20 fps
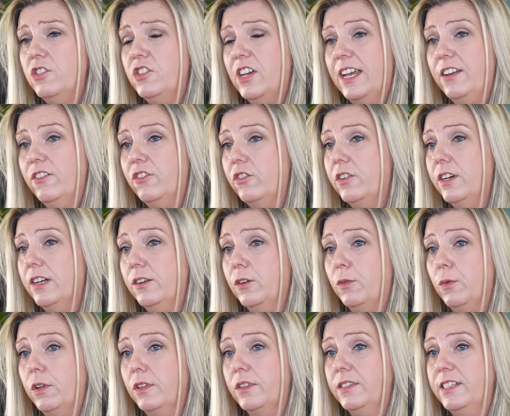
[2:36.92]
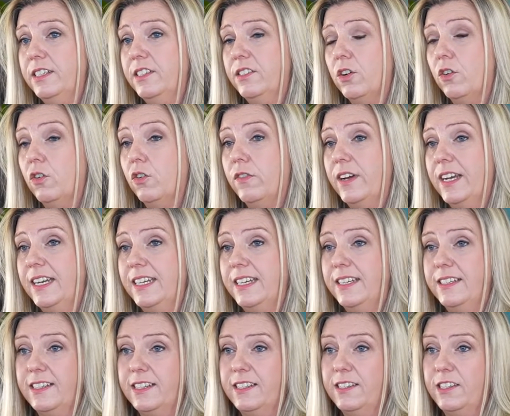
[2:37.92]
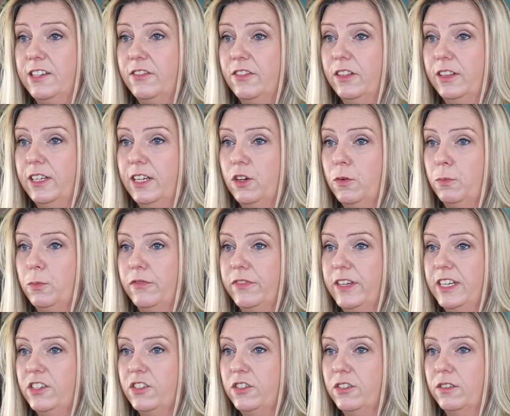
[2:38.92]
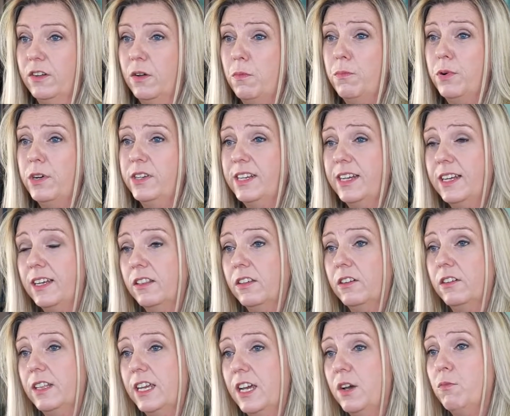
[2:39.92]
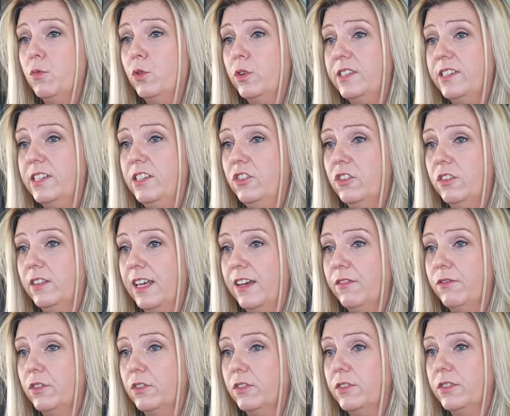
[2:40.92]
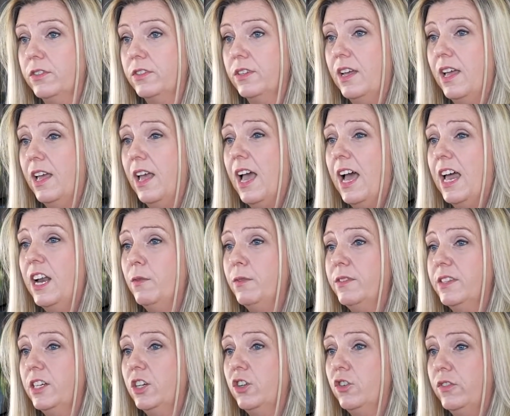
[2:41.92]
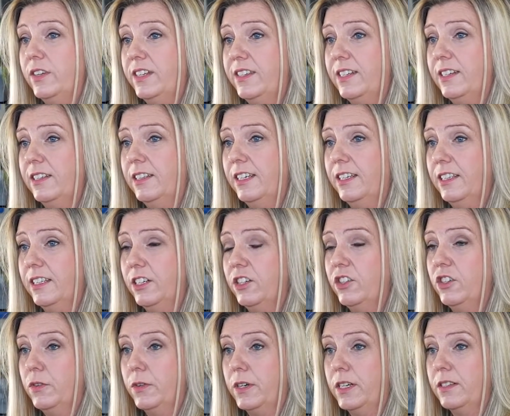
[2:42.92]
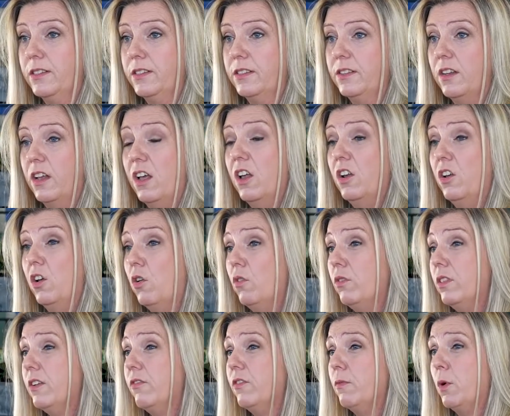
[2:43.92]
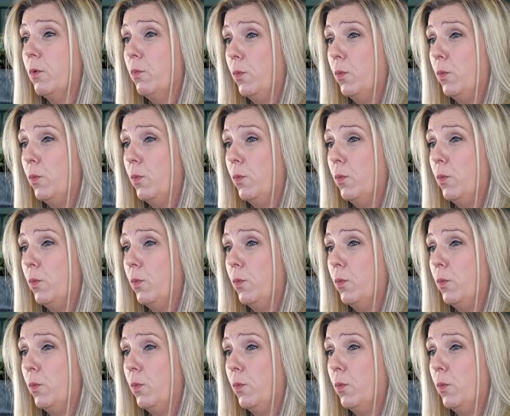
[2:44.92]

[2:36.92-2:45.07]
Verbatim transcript: Gender inequalities already exist in the legal profession, particularly at more senior levels, and it was increasingly clear to us, not only from a